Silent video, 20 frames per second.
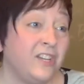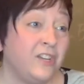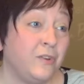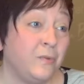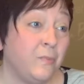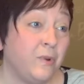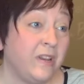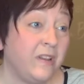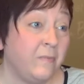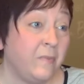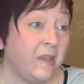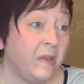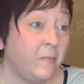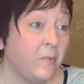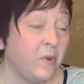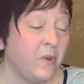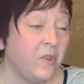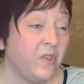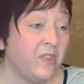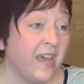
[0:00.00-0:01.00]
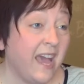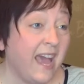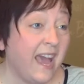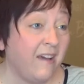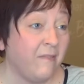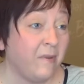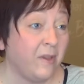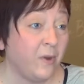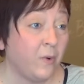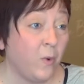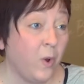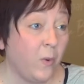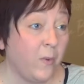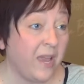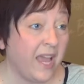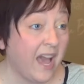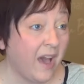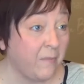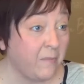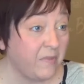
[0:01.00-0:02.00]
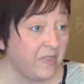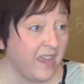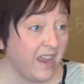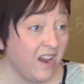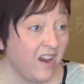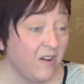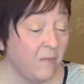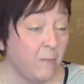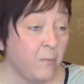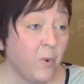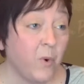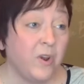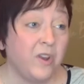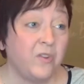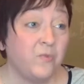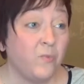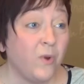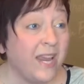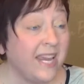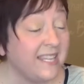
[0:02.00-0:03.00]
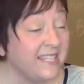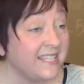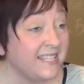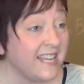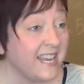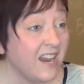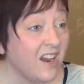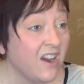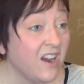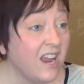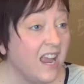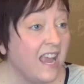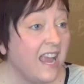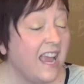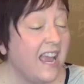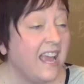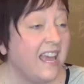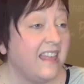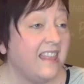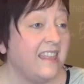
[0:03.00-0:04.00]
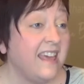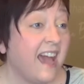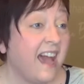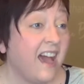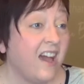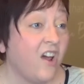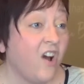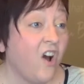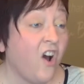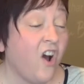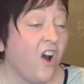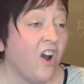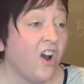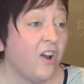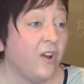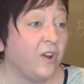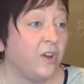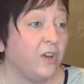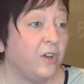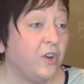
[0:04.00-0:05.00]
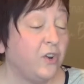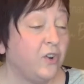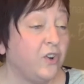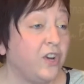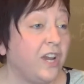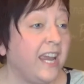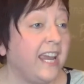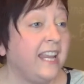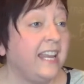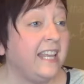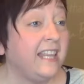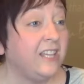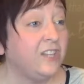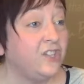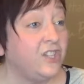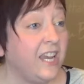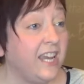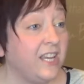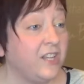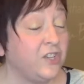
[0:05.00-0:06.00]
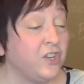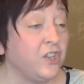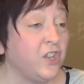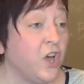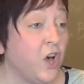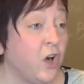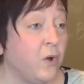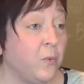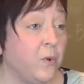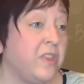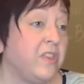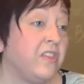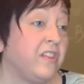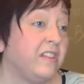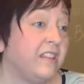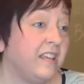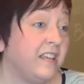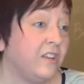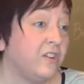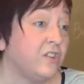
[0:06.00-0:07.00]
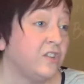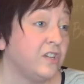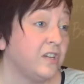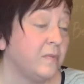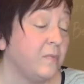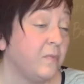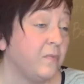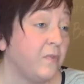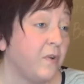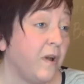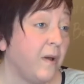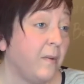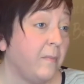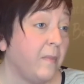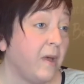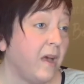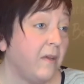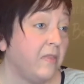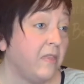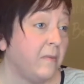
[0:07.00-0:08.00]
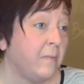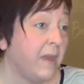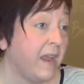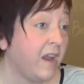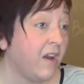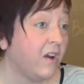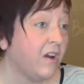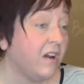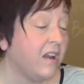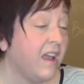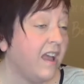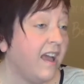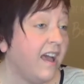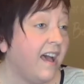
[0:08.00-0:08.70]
a new breed of people that have been growing up there, born and raised there, that are creating the change along with the leadership from the mayor.